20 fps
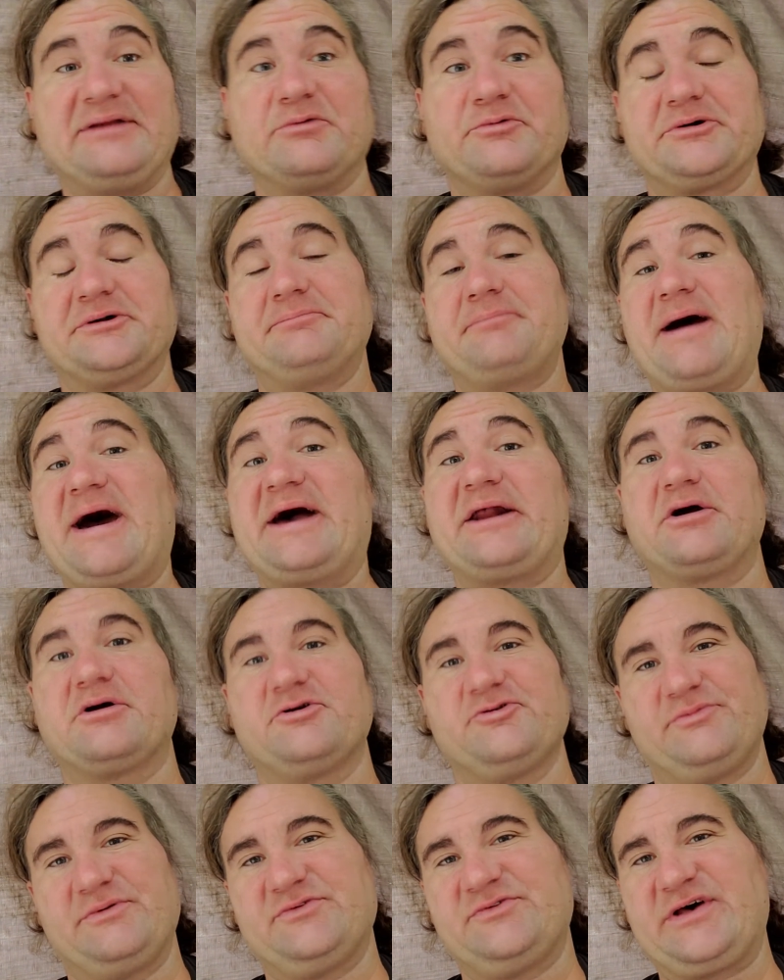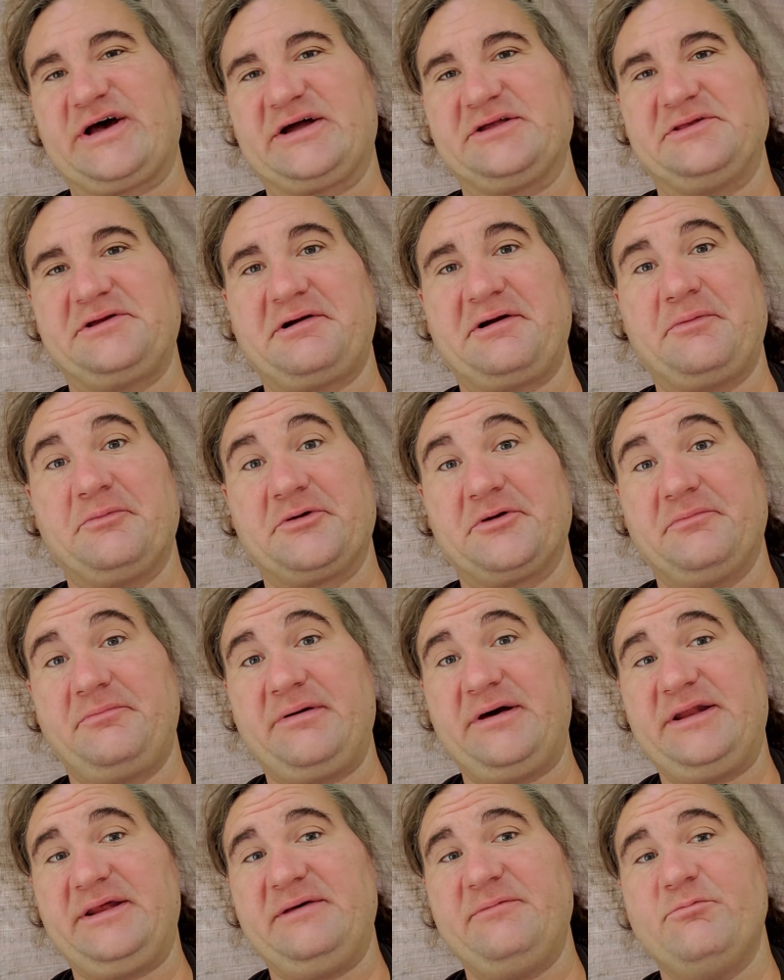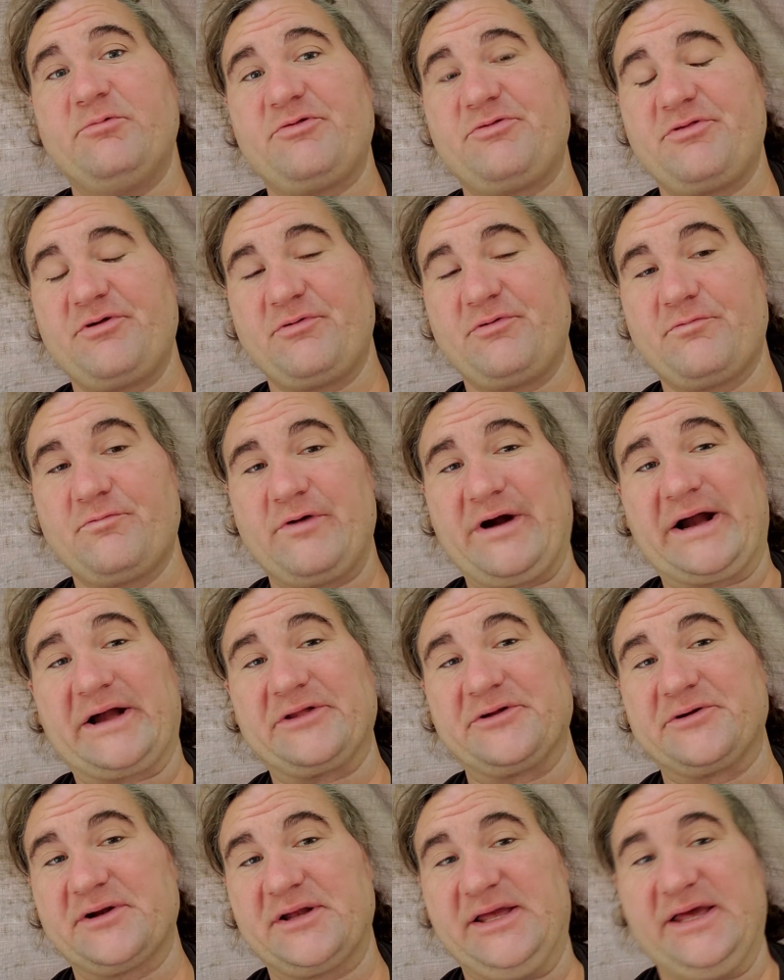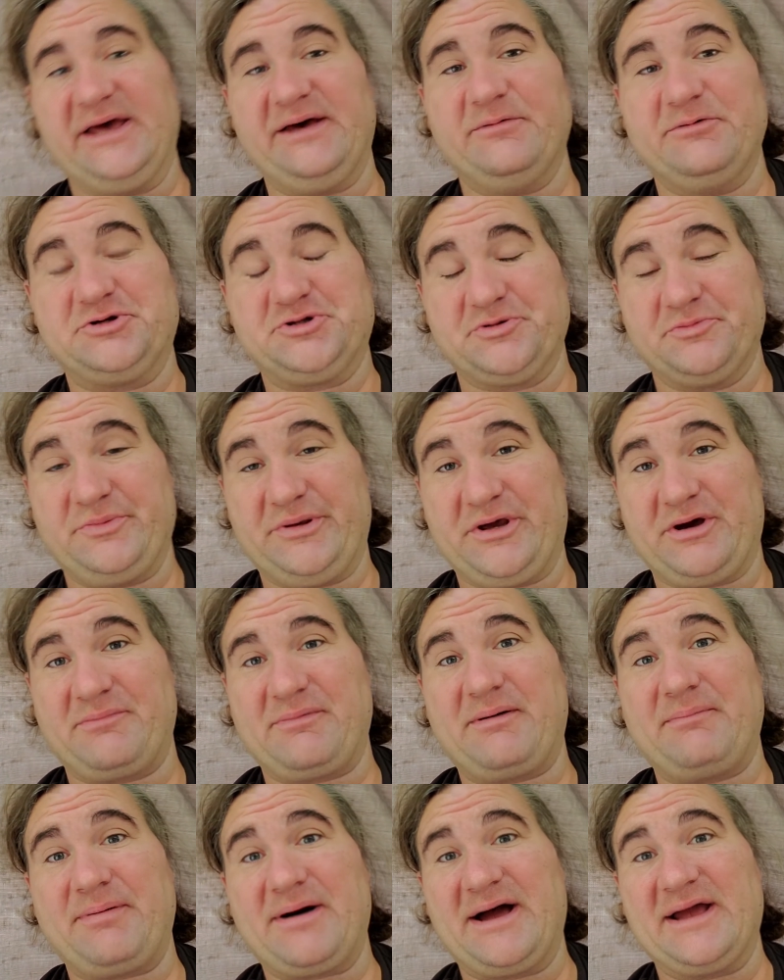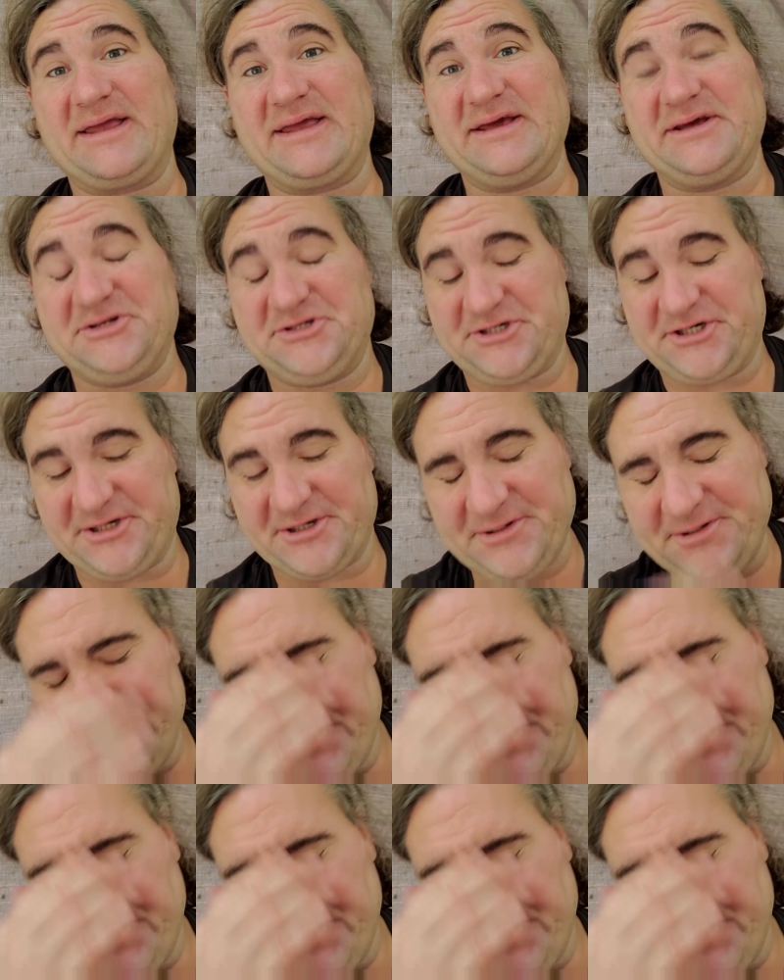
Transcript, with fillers: it wouldn't matter because my secondary would have been in with the regular kit, which would be on my bike in jail.